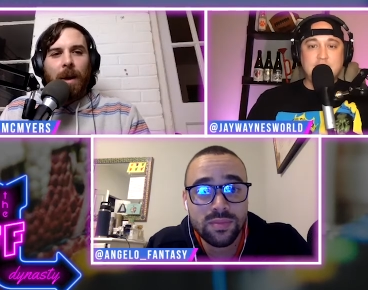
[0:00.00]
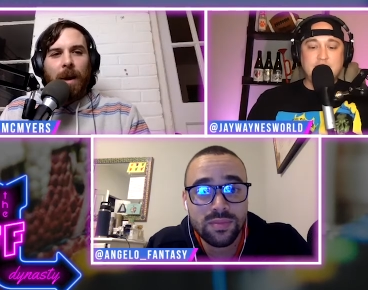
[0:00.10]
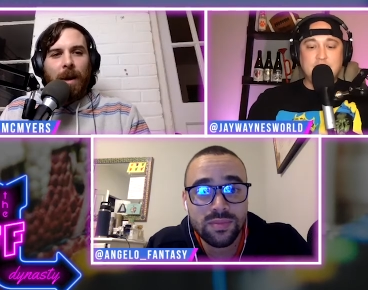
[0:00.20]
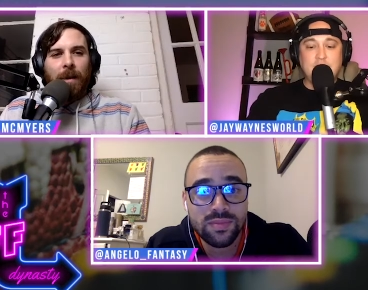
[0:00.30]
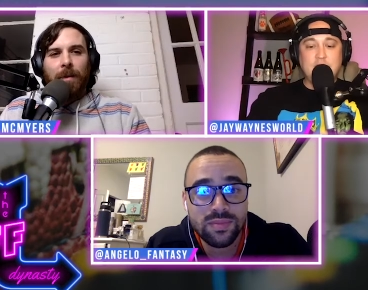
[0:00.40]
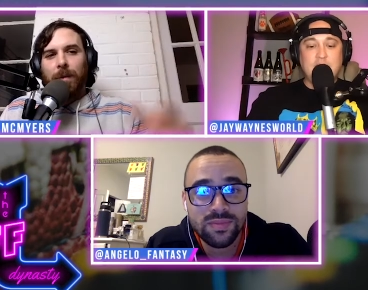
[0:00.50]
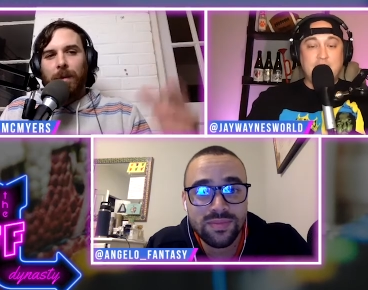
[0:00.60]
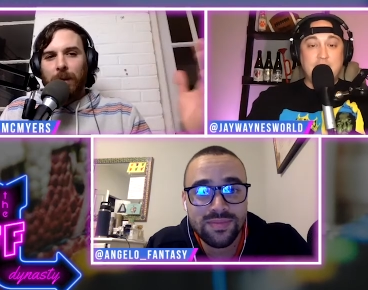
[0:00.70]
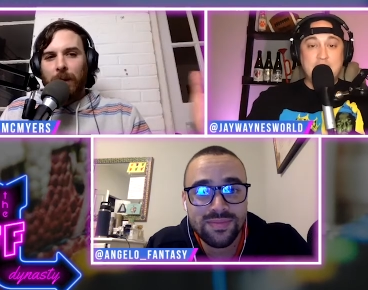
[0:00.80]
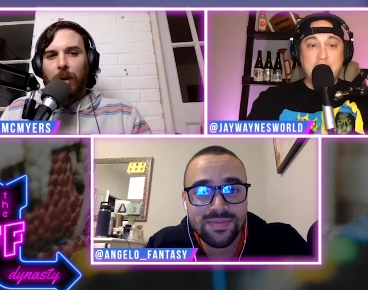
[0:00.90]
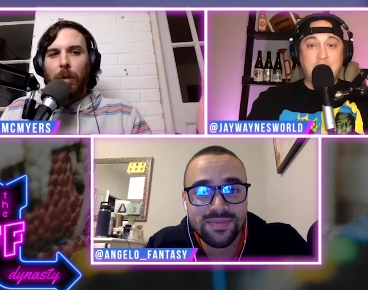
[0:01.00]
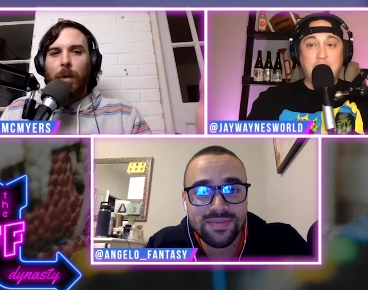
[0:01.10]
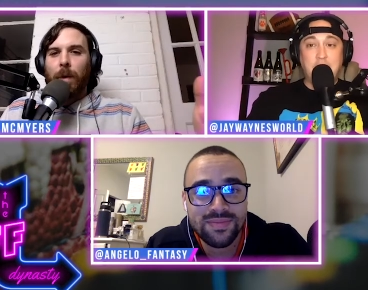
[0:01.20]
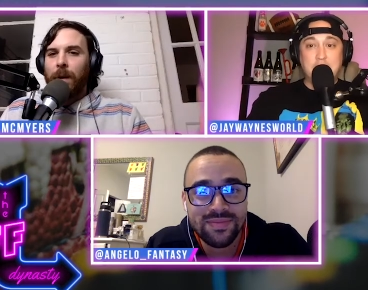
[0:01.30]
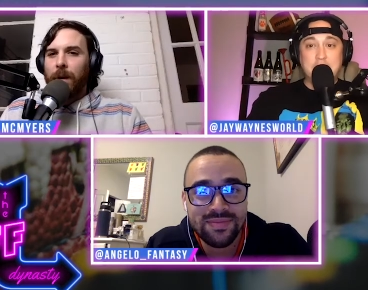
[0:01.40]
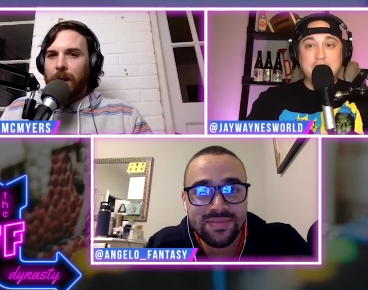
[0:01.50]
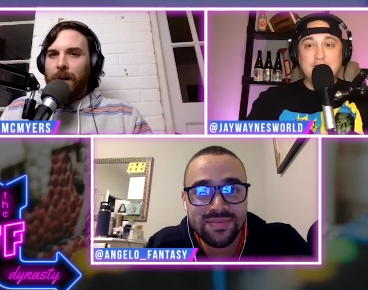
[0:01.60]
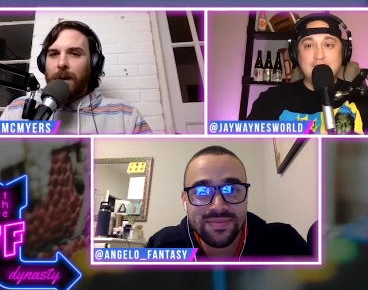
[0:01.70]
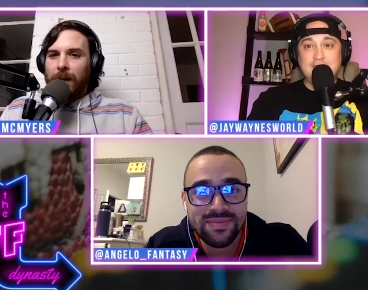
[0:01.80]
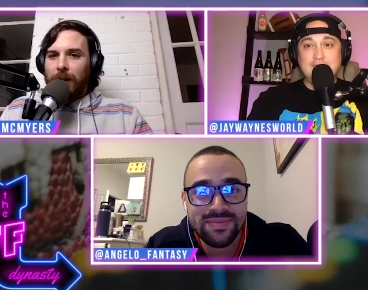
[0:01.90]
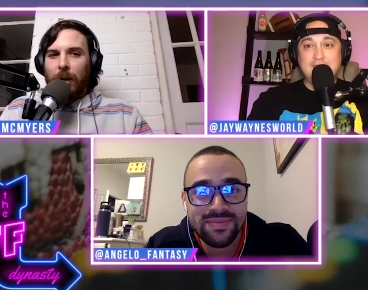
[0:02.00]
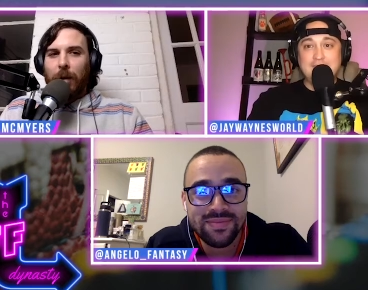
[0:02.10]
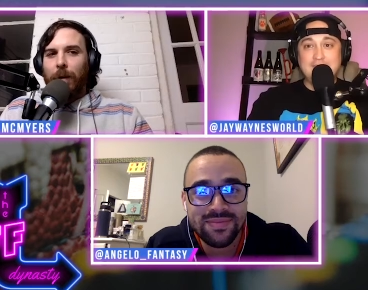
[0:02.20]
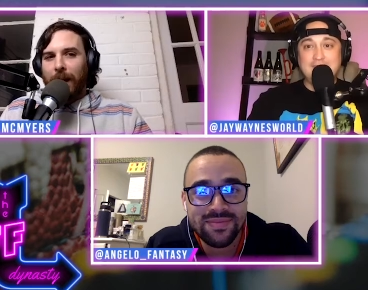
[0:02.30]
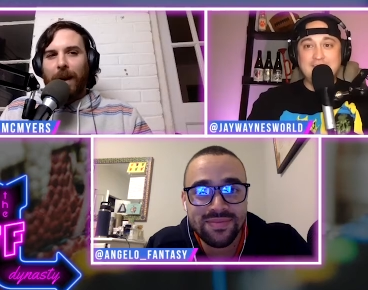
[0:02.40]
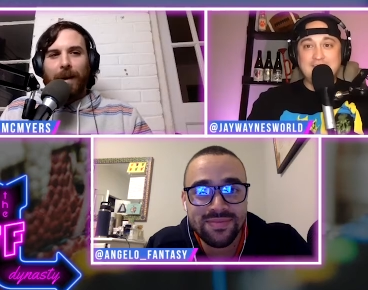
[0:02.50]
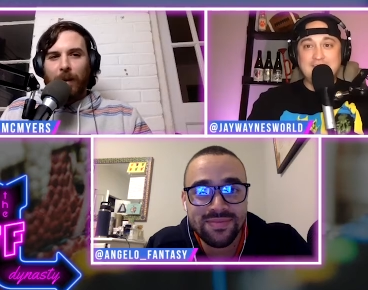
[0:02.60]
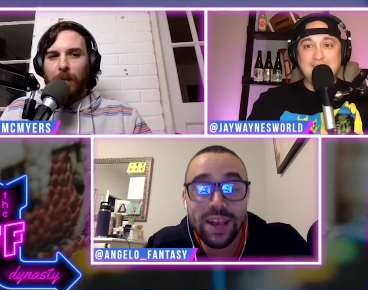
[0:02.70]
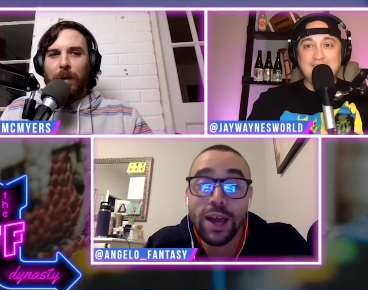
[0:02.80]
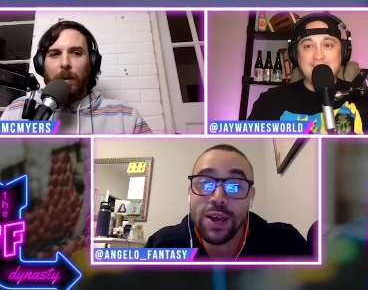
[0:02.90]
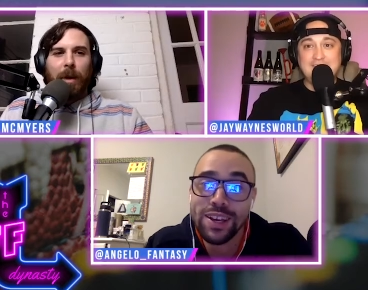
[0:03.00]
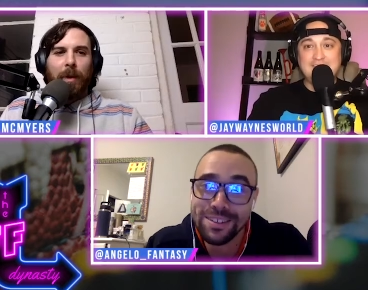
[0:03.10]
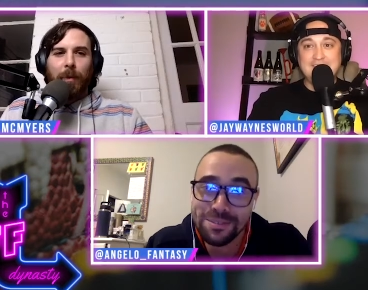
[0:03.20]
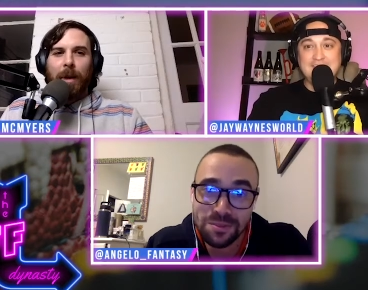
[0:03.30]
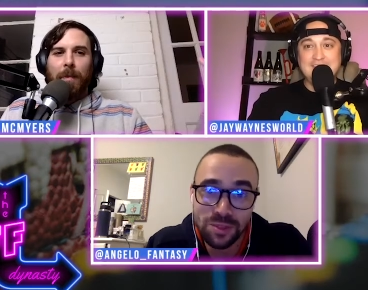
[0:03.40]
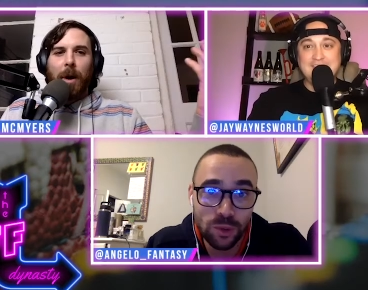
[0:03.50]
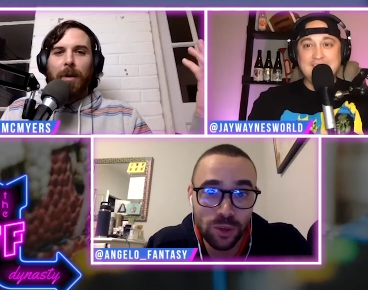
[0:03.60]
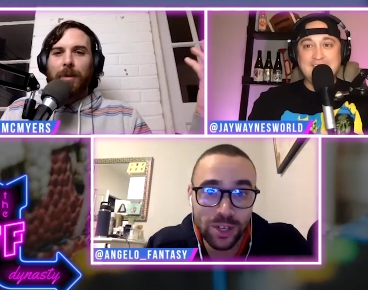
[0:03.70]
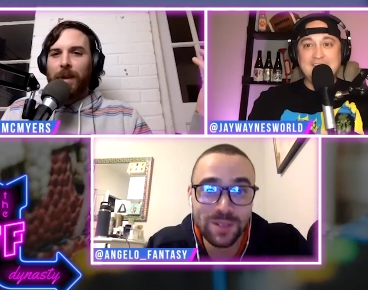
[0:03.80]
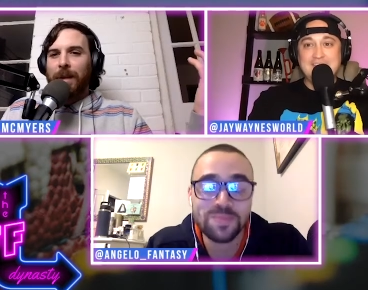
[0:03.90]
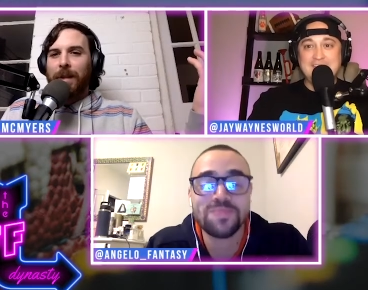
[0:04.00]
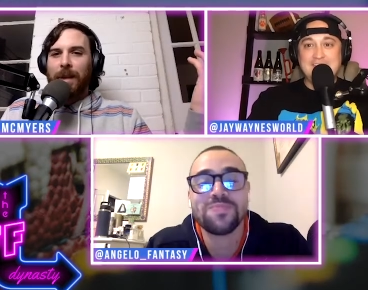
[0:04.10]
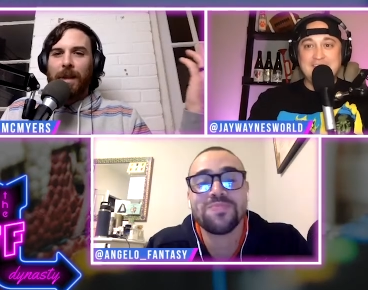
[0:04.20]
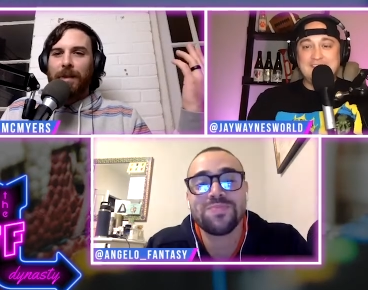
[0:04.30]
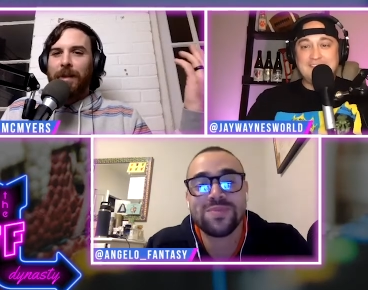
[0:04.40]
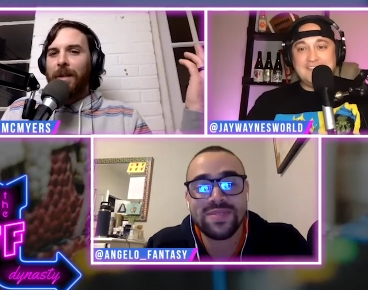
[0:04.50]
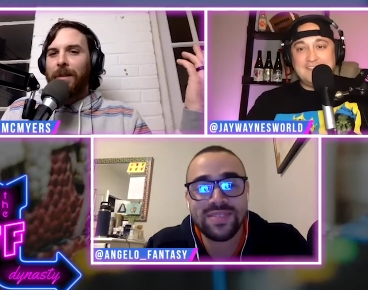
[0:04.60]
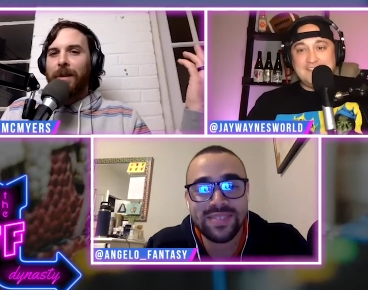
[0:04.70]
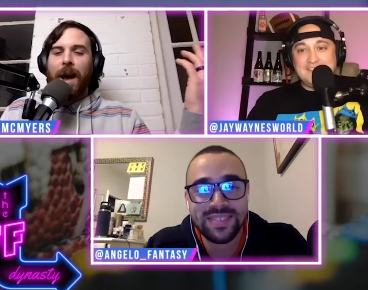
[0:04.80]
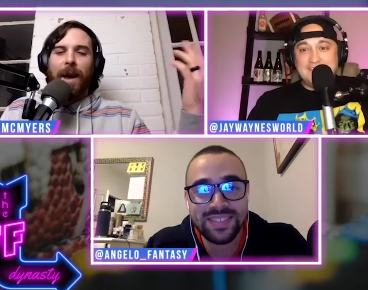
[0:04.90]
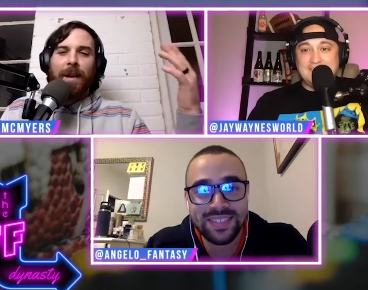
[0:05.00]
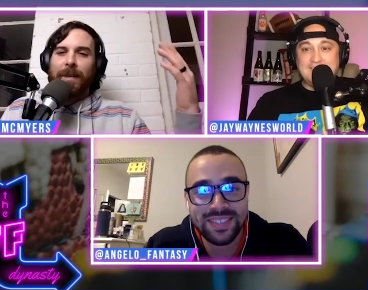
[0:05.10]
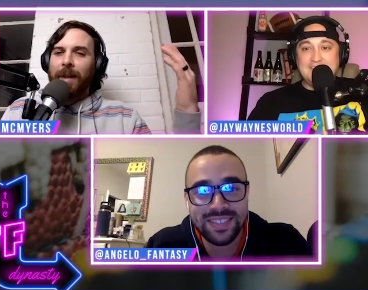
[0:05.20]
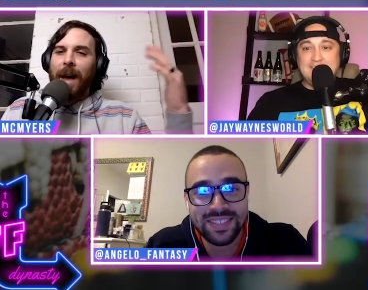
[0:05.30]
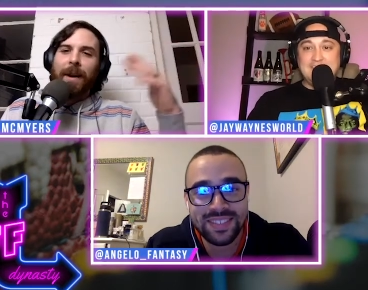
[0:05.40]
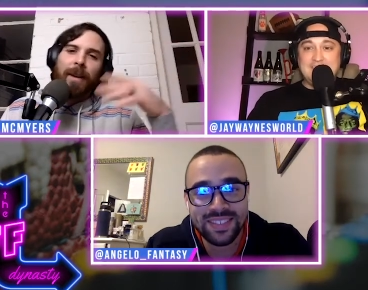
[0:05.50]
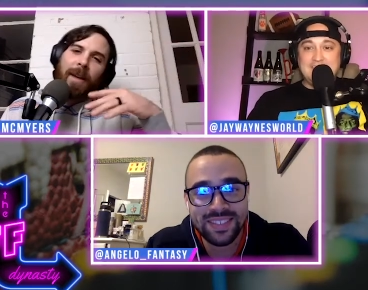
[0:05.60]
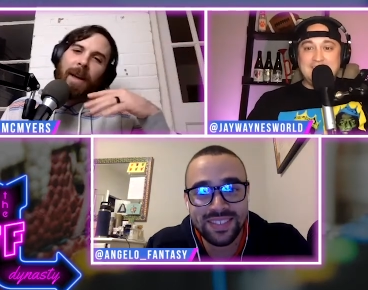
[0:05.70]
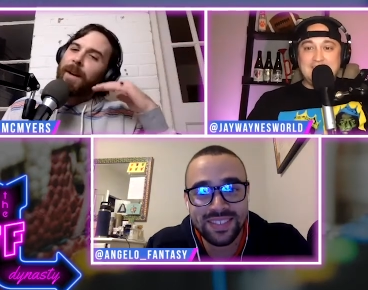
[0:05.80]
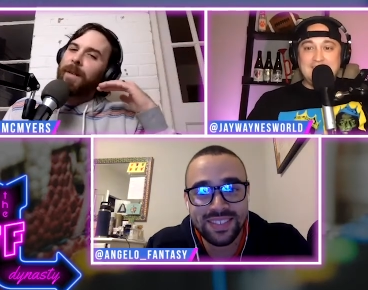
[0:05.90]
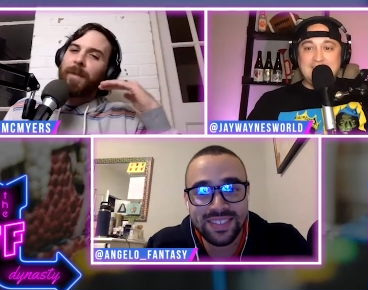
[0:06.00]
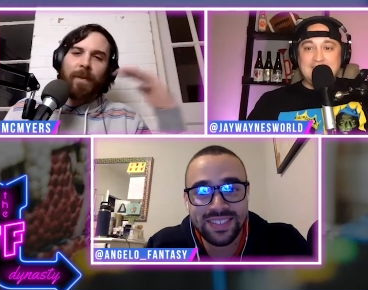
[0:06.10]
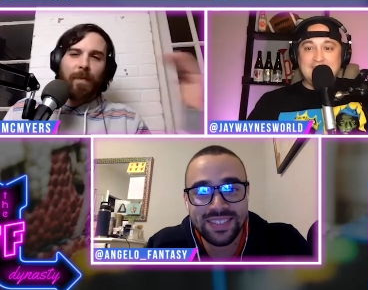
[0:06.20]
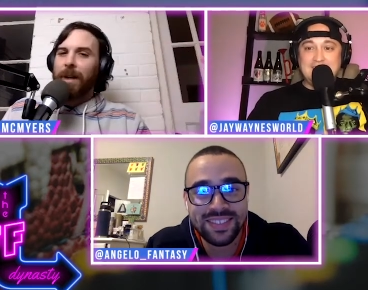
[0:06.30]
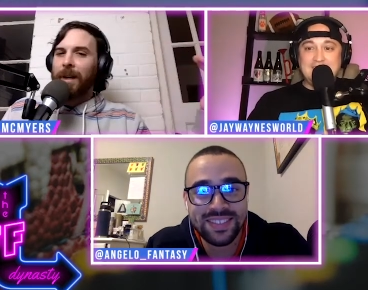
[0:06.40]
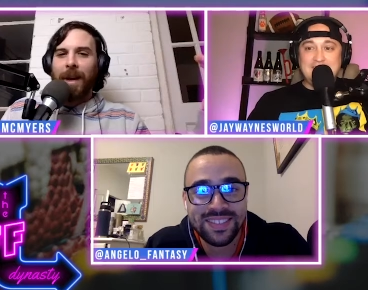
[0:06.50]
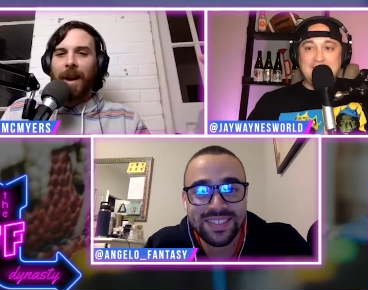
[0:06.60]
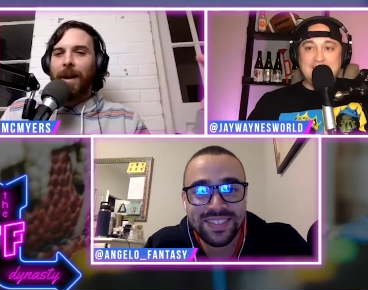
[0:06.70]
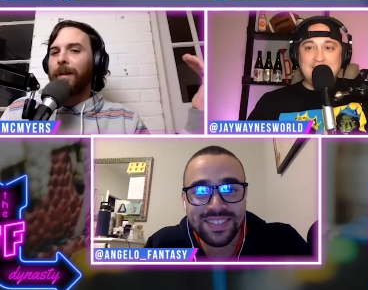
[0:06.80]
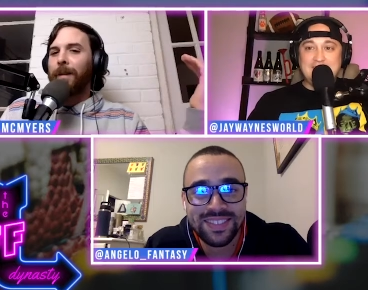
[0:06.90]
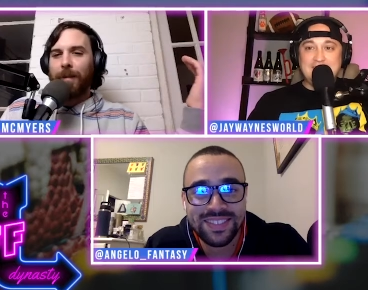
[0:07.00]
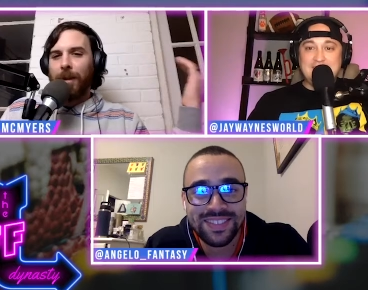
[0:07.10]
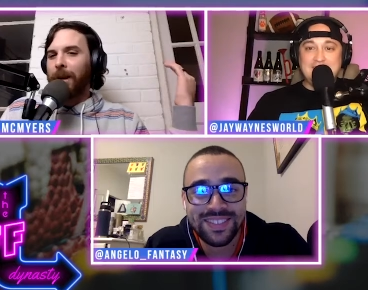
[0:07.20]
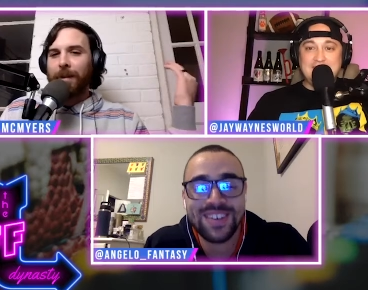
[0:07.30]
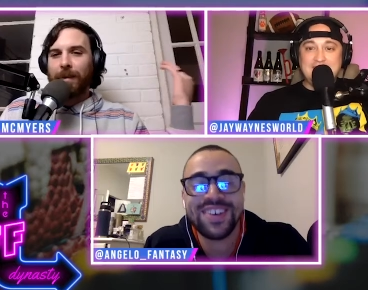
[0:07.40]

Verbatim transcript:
Speaker 1: And Simmons two, is old. Two, yeah, he'll be 23 in March. Whoa. That's the that's the other knock. And I was like, I don't I don't even fucking care. Like.